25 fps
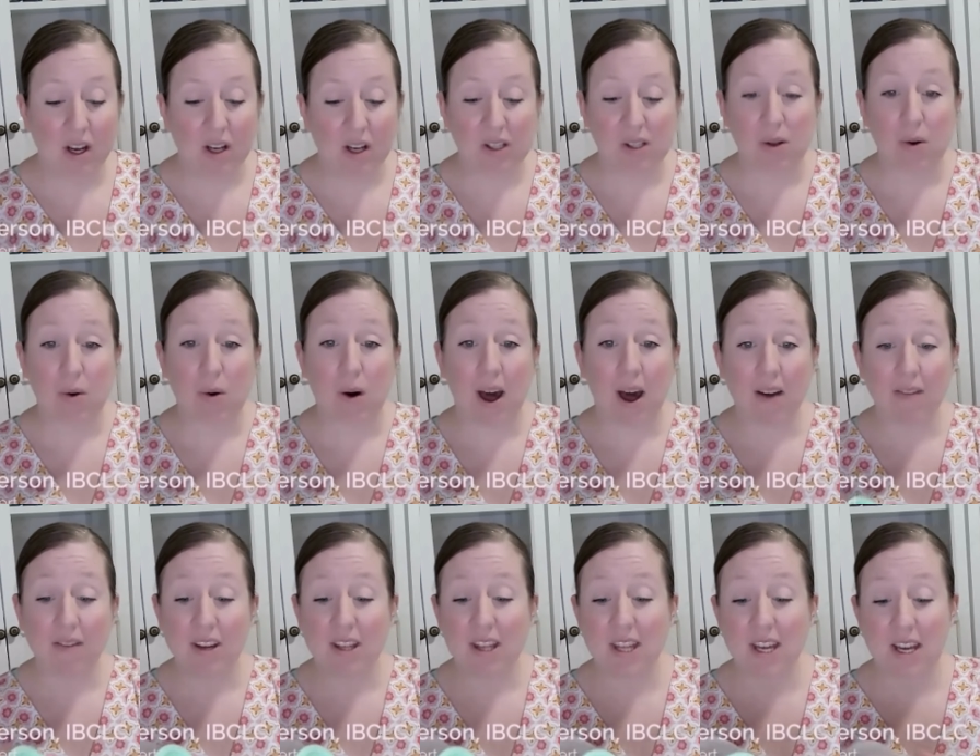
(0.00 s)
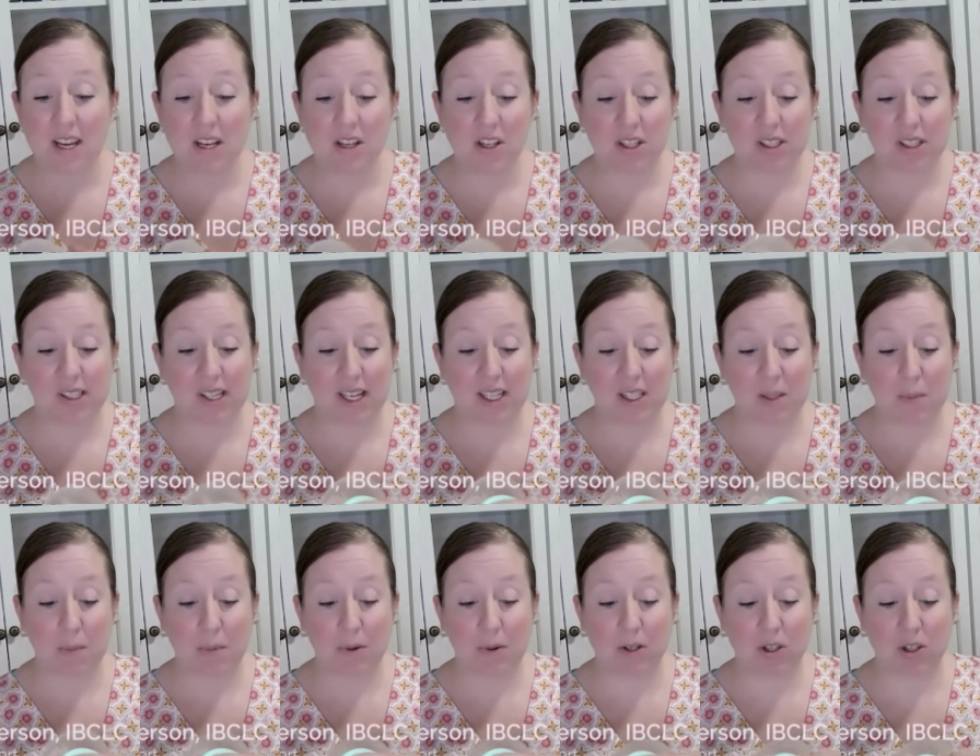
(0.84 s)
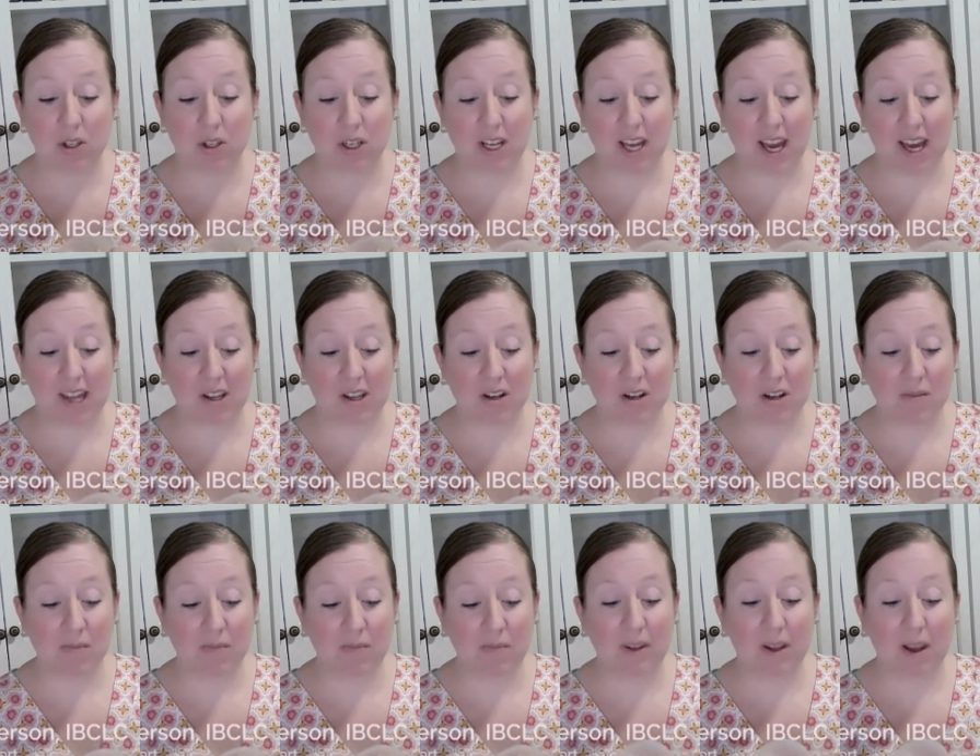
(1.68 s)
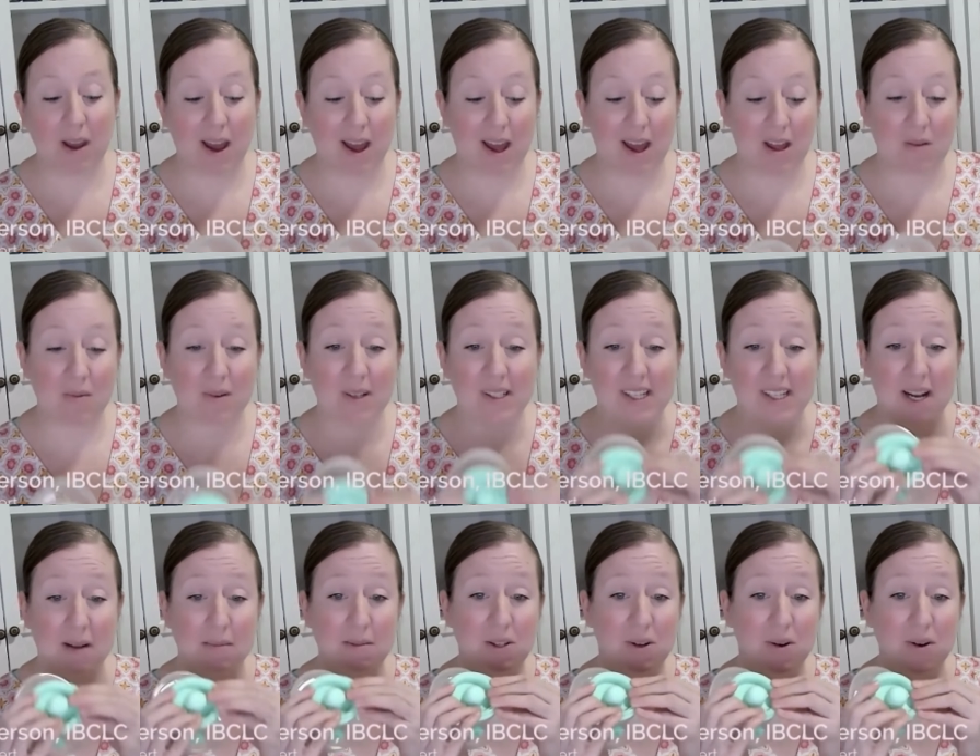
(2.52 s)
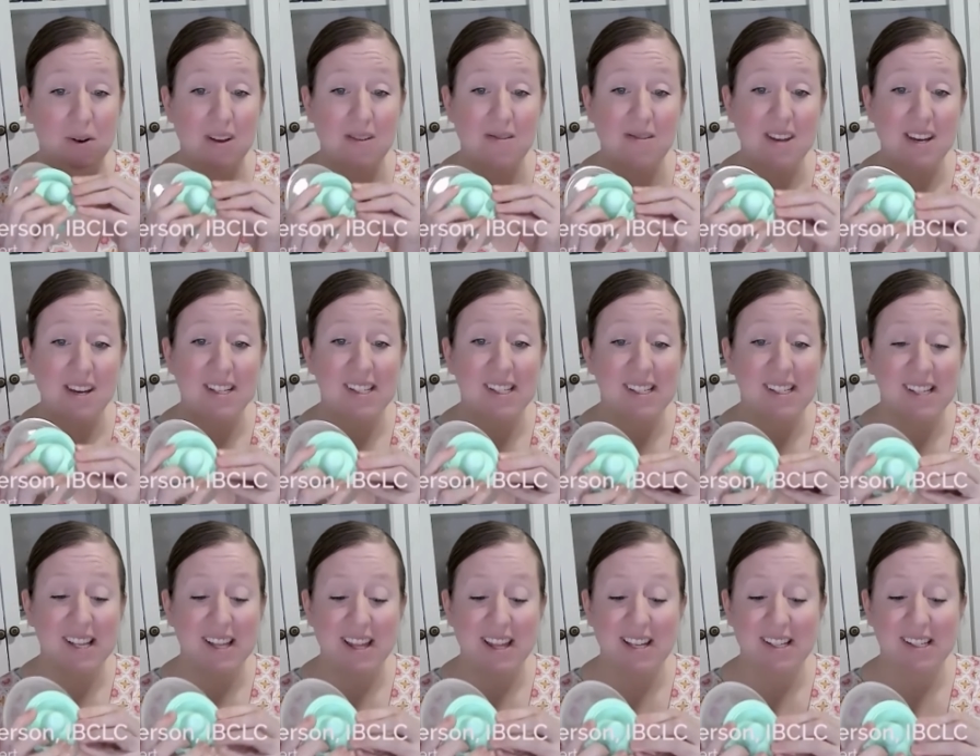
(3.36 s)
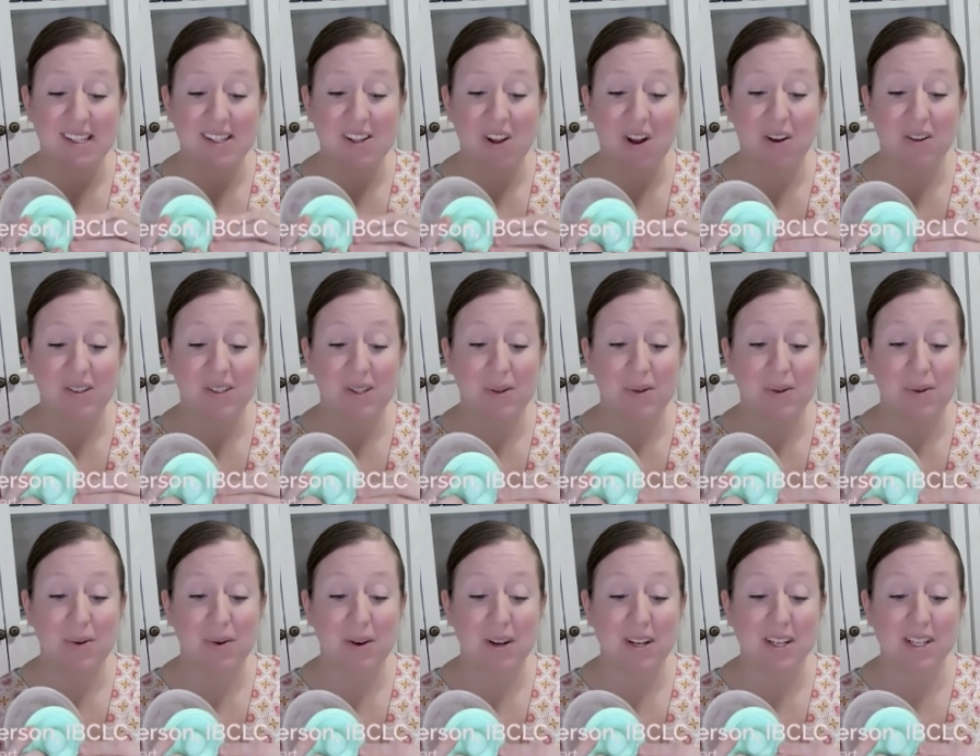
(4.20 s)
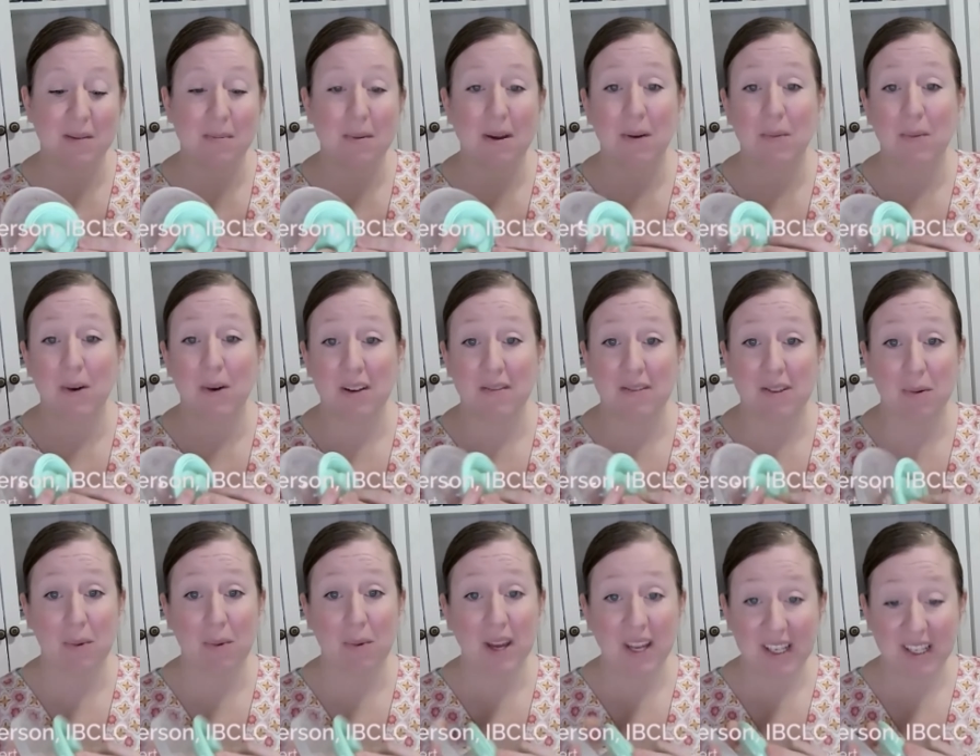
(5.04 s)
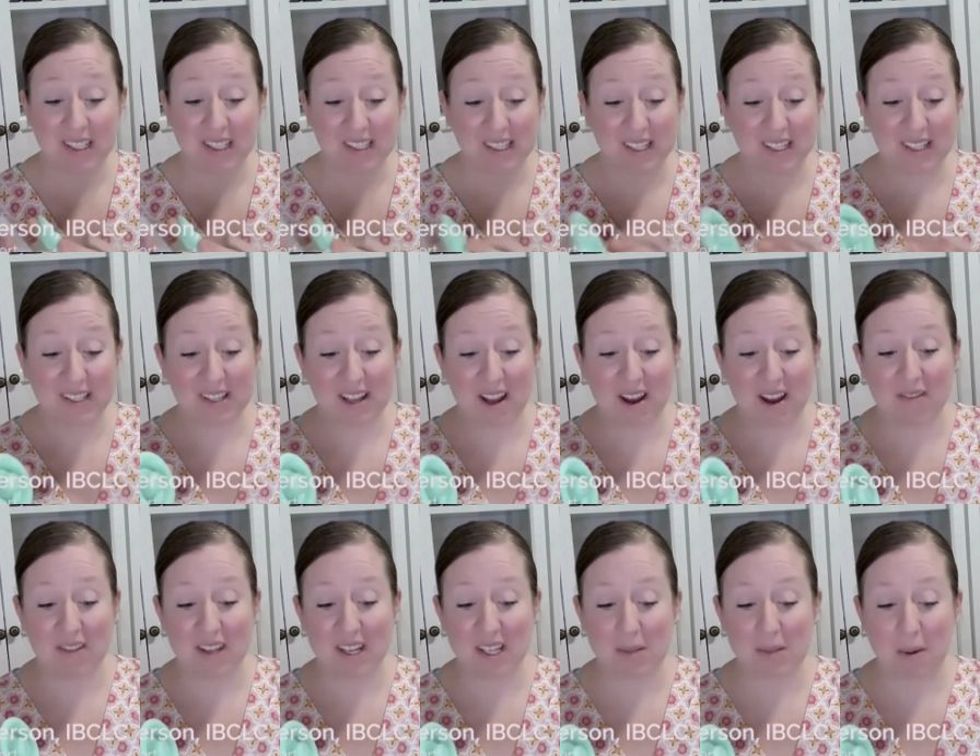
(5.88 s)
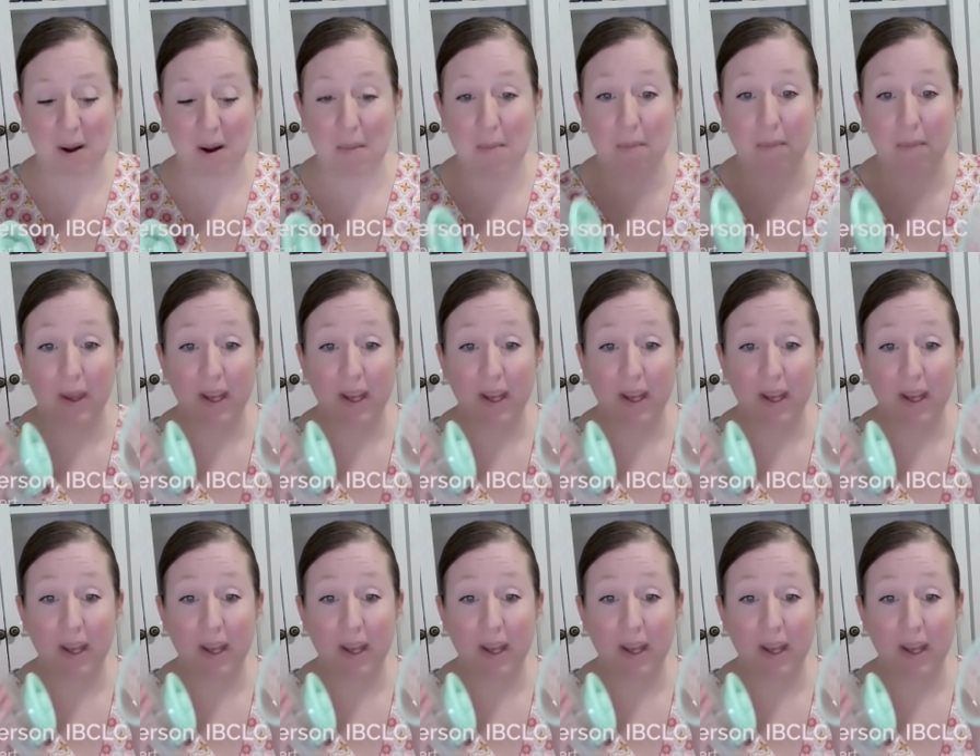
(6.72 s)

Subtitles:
So everything just gets pushed together. And the reason I'm showing you this is that this is also going to be one of the weaknesses of this pump.